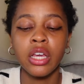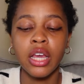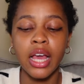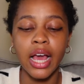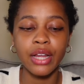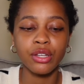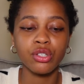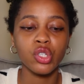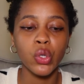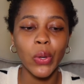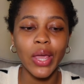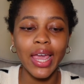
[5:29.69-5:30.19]

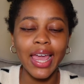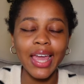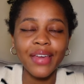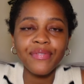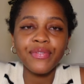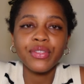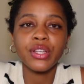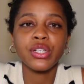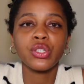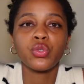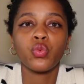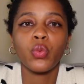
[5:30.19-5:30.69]
And so
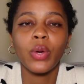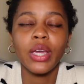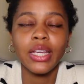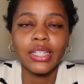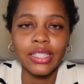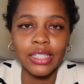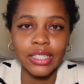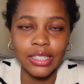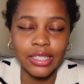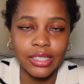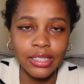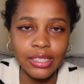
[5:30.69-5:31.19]
in this
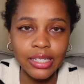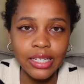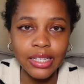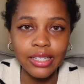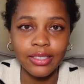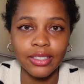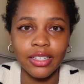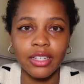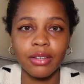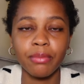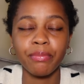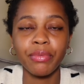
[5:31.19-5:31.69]
waiting
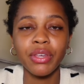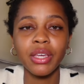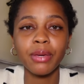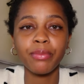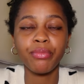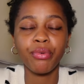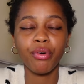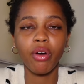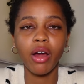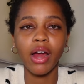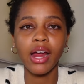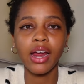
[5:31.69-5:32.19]
season, be
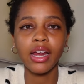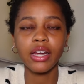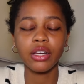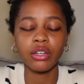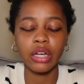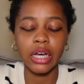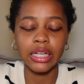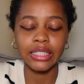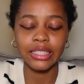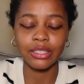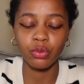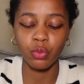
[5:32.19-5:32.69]
praying
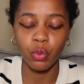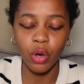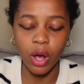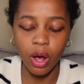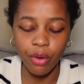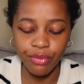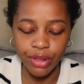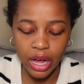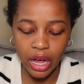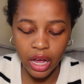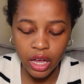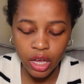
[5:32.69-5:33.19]
as well
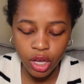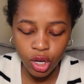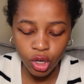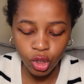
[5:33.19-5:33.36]
that